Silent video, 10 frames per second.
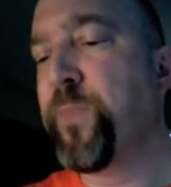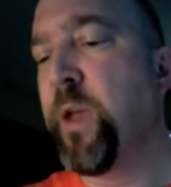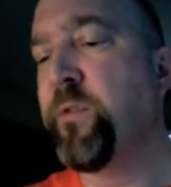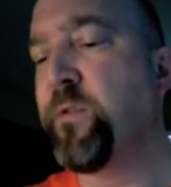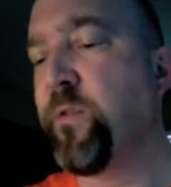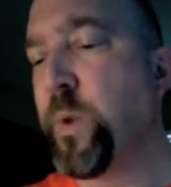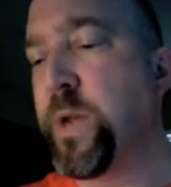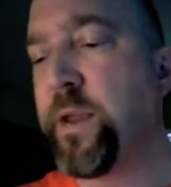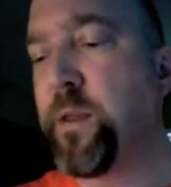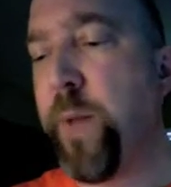He says, if we
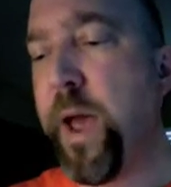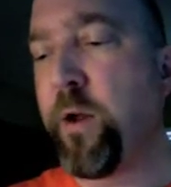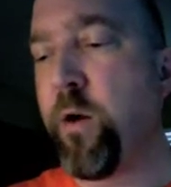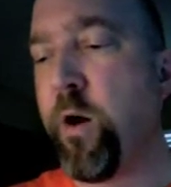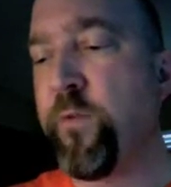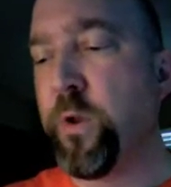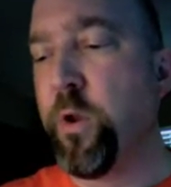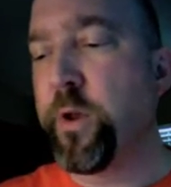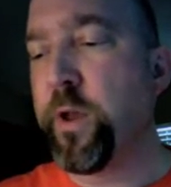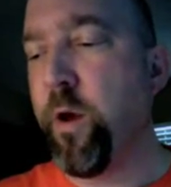take the back off and
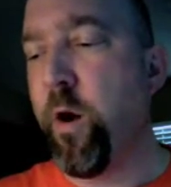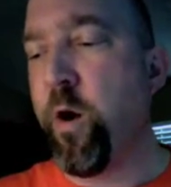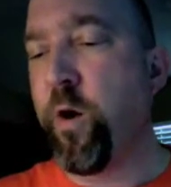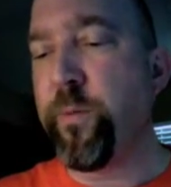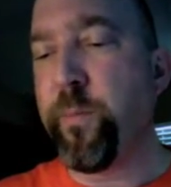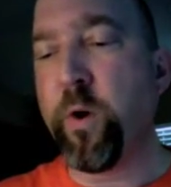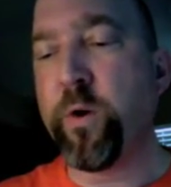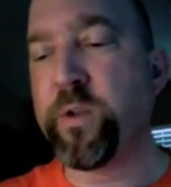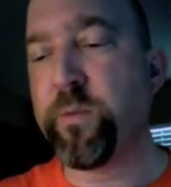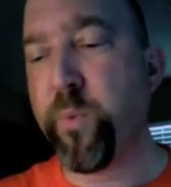look at all the
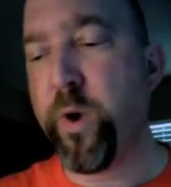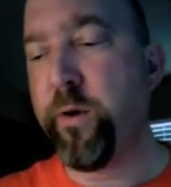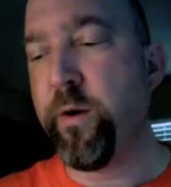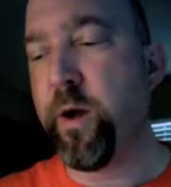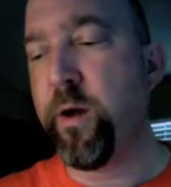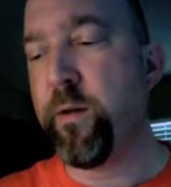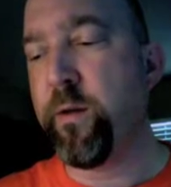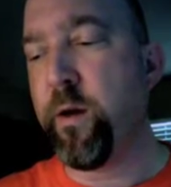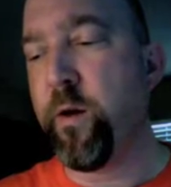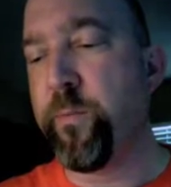parts of
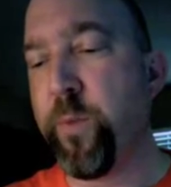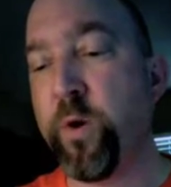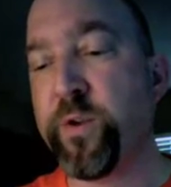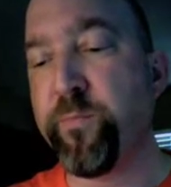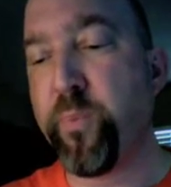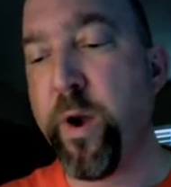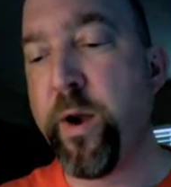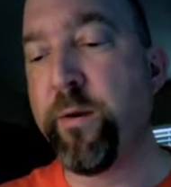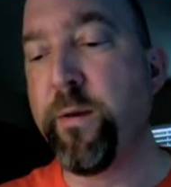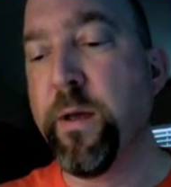
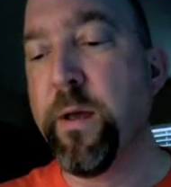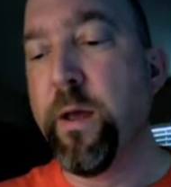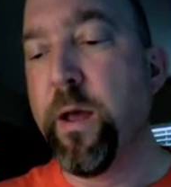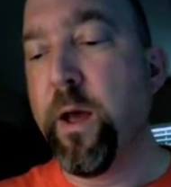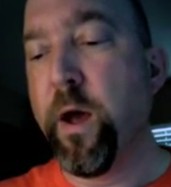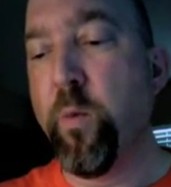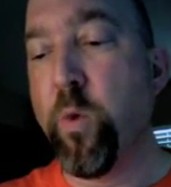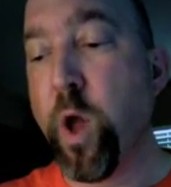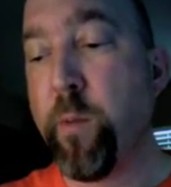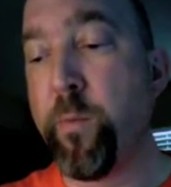prayer,
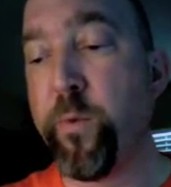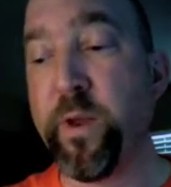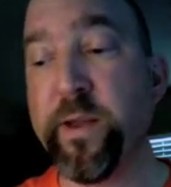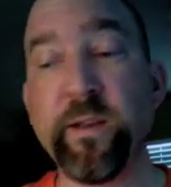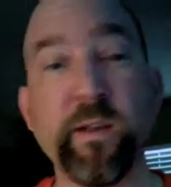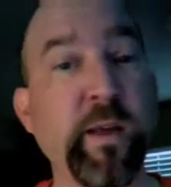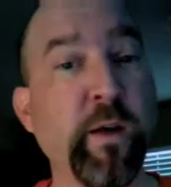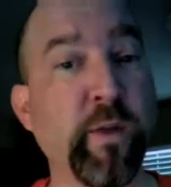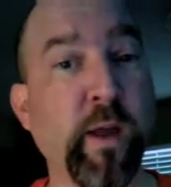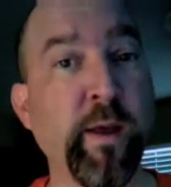we'll come up with a list that
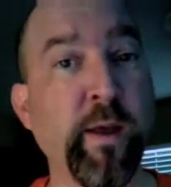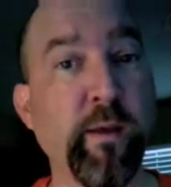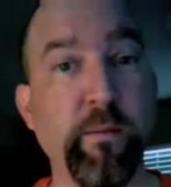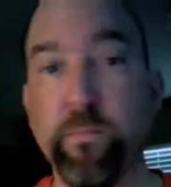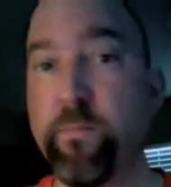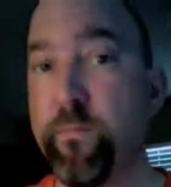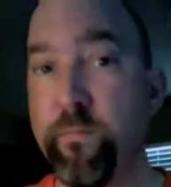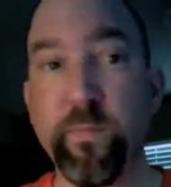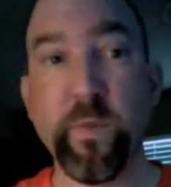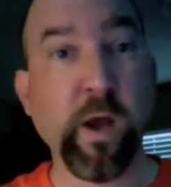sounds like
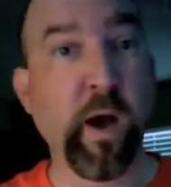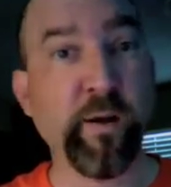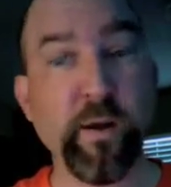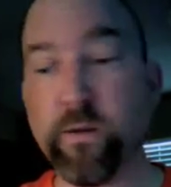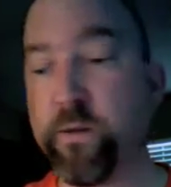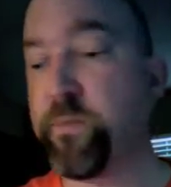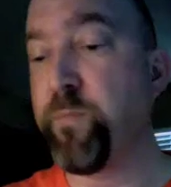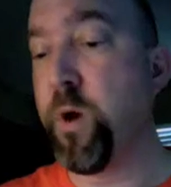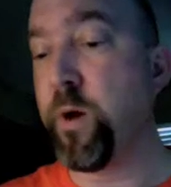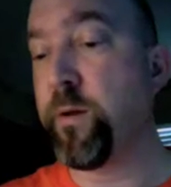the contents of this
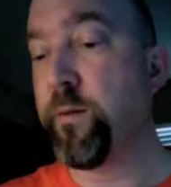book.